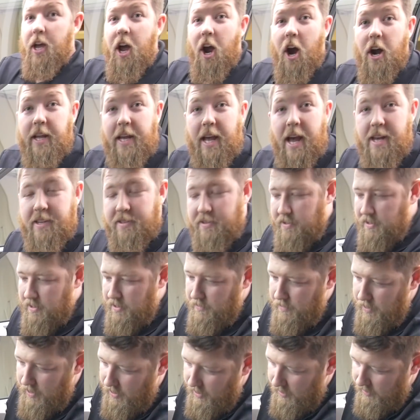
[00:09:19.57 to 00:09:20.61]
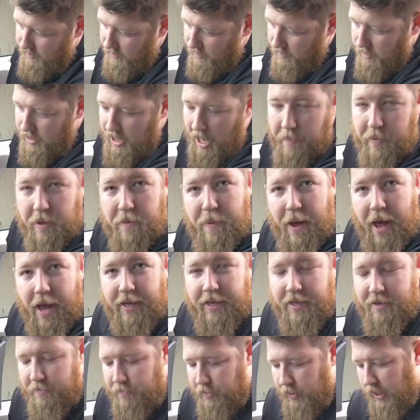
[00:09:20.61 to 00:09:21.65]
Alrighty guys, with this little cubby
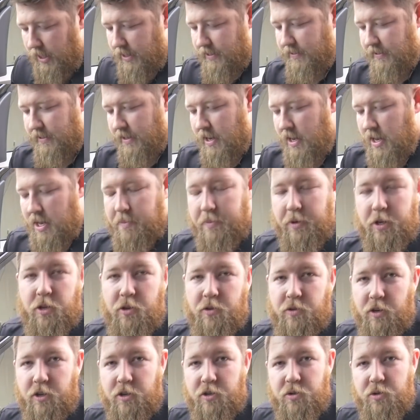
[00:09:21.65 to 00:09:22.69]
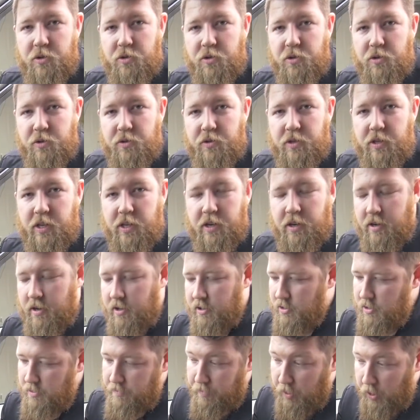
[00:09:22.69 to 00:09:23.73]
back in place, I'm going to use our 2 screws here, our
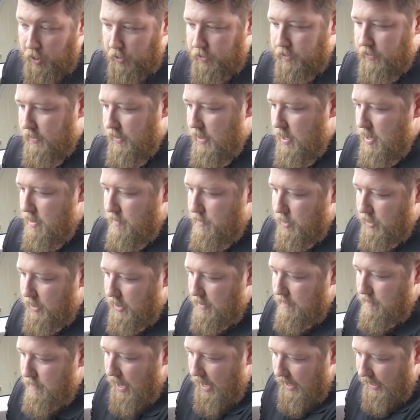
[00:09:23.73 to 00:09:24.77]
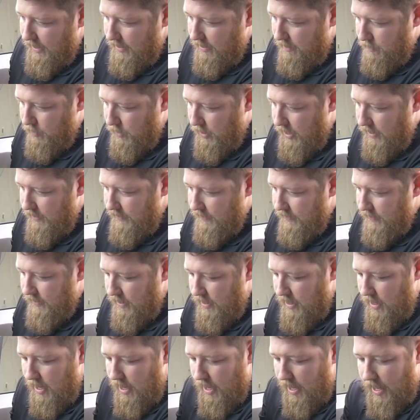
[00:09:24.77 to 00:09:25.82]
2 bolts, put them back into place.
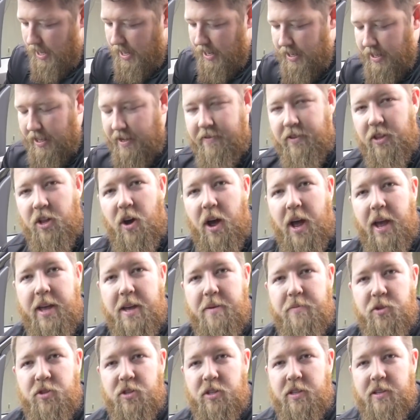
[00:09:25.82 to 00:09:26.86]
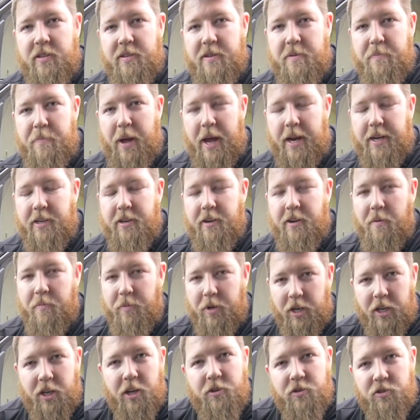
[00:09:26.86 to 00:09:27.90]
And even though I am using this impact here, I'm
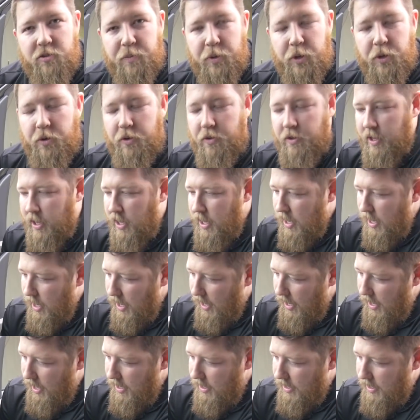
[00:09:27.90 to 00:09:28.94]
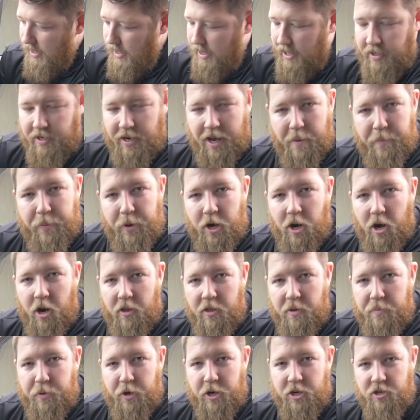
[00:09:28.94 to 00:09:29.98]
going to go smooth and not put all
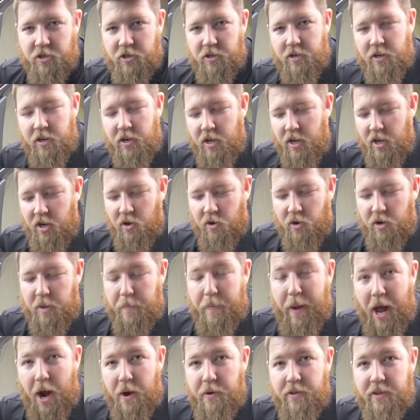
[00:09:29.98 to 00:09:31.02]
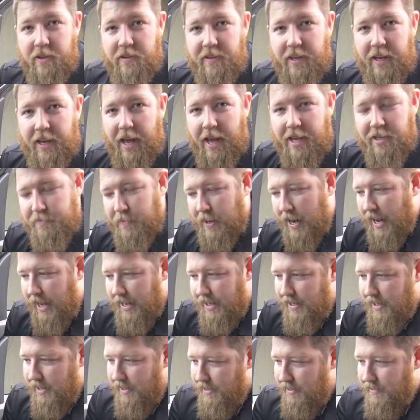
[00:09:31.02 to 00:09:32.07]
the pressure or the power this thing has
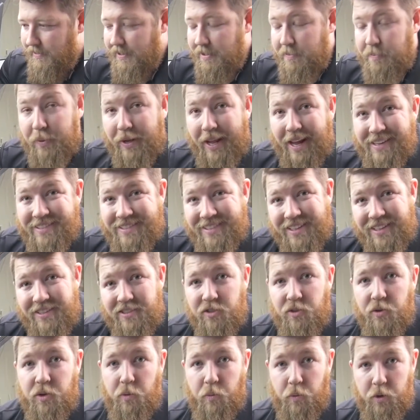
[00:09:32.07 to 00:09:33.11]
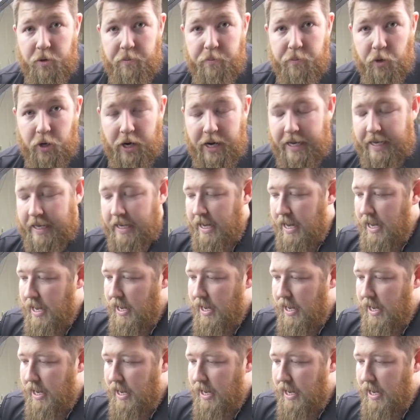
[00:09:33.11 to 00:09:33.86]
behind it. This is plastic, so it will break.